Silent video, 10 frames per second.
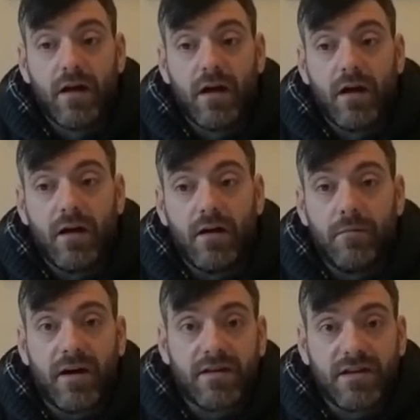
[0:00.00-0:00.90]

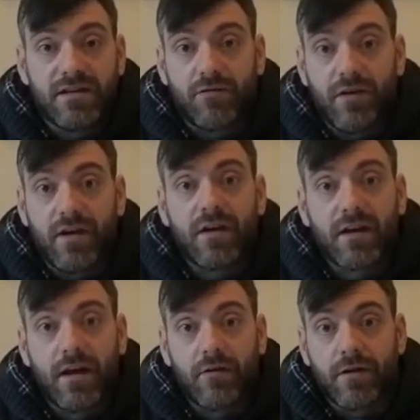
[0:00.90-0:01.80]
Um, Antiques Arena
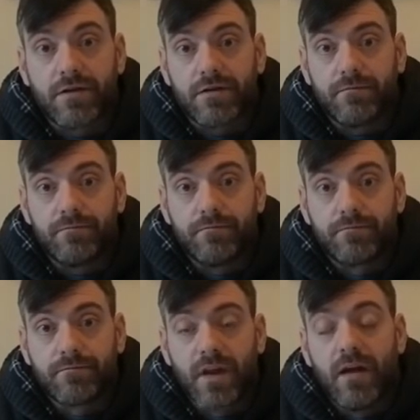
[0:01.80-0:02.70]
clearance.
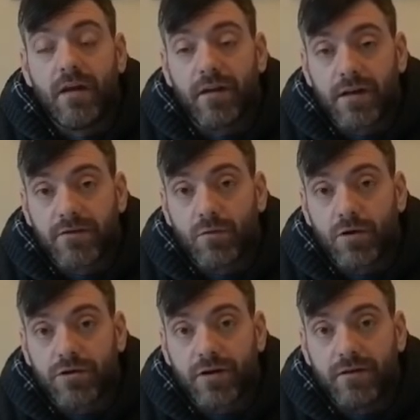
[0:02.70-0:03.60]
Thanks for
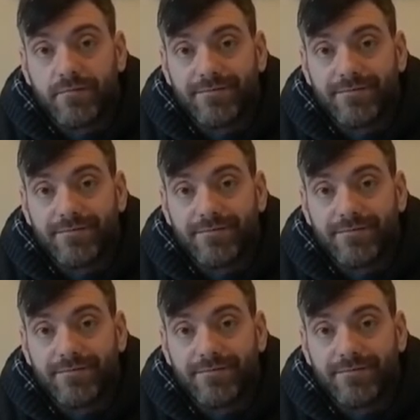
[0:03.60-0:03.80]
watching.